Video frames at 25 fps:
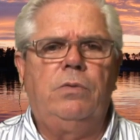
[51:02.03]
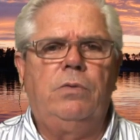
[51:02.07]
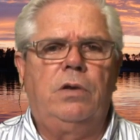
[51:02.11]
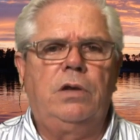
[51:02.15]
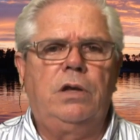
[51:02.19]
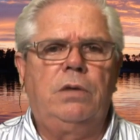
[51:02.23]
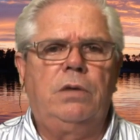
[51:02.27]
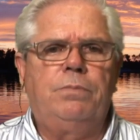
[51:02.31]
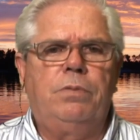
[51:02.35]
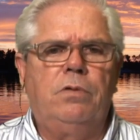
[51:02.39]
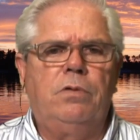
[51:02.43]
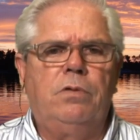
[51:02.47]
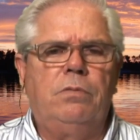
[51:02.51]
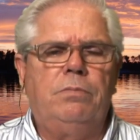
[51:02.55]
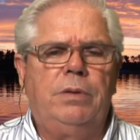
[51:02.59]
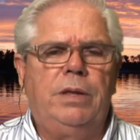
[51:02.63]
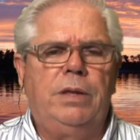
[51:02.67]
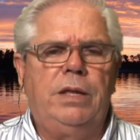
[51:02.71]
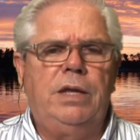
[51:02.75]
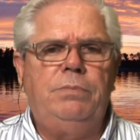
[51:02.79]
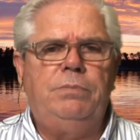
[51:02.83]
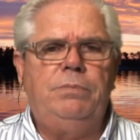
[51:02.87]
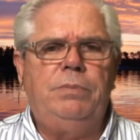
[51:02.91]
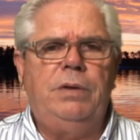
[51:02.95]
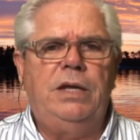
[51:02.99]
I wanted to pull
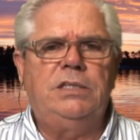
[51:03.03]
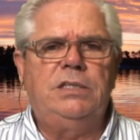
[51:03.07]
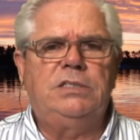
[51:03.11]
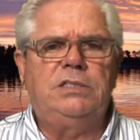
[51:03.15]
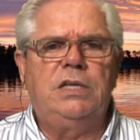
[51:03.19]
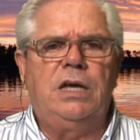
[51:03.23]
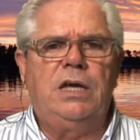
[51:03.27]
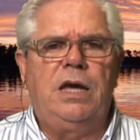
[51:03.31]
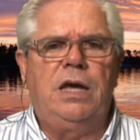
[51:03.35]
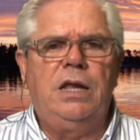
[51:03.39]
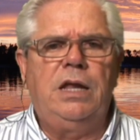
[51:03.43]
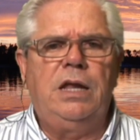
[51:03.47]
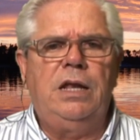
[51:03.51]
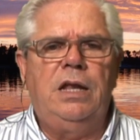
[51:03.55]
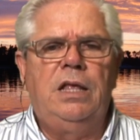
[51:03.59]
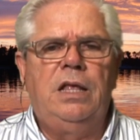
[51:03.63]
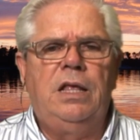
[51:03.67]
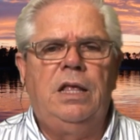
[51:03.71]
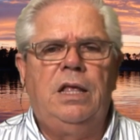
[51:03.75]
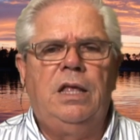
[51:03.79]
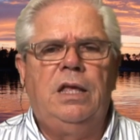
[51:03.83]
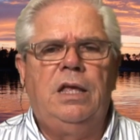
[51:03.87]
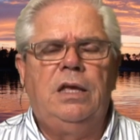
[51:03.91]
blade baits on it.